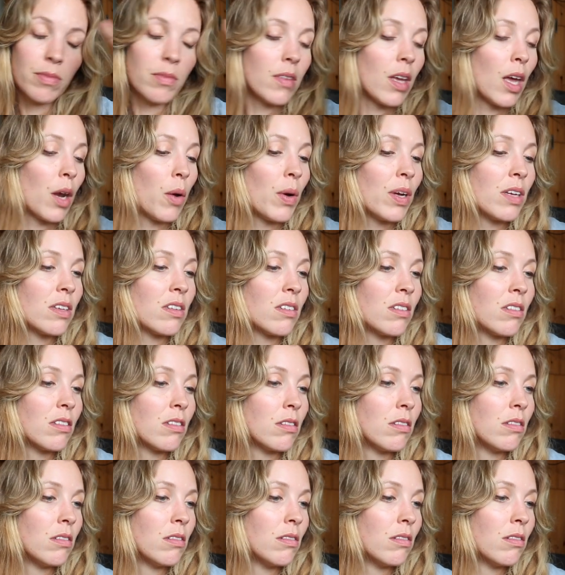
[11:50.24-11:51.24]

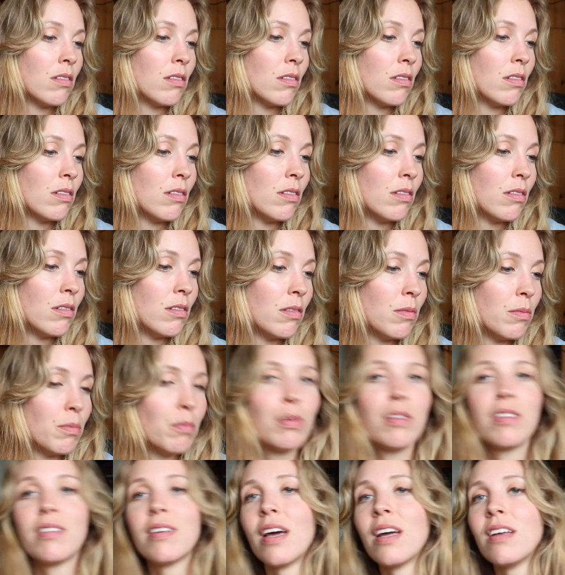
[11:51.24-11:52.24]
Anyways,
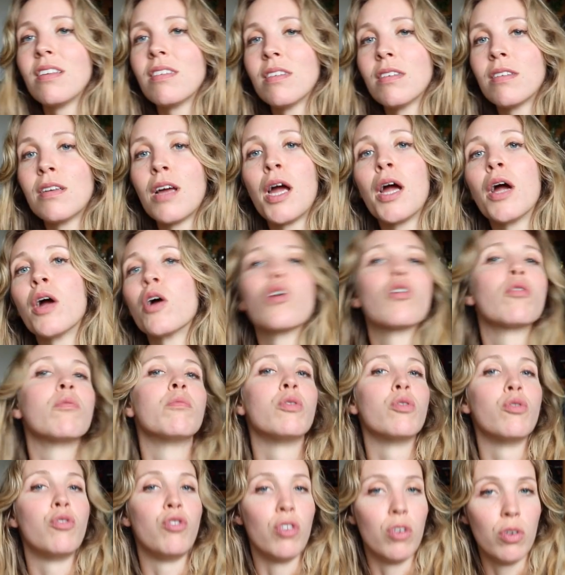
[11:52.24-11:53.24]
besides the
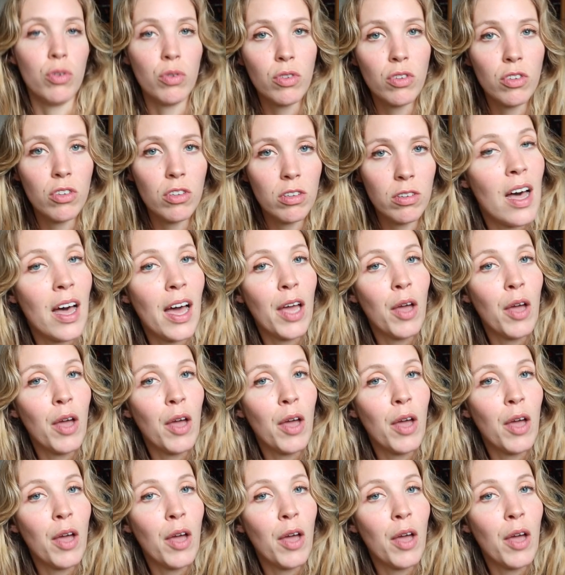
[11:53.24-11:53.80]
terrible jokes,